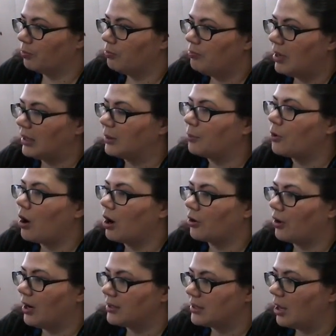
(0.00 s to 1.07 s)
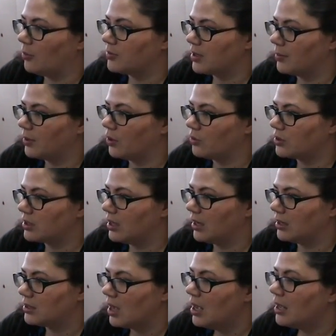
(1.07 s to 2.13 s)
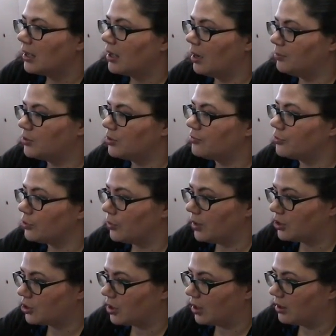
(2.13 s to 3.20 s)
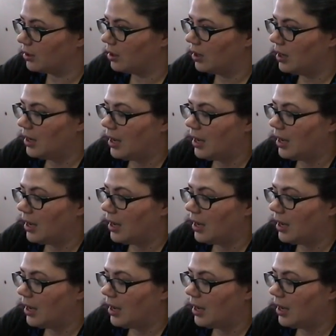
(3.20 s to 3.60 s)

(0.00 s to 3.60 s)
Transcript: make the progress and help some of those things come to fruition.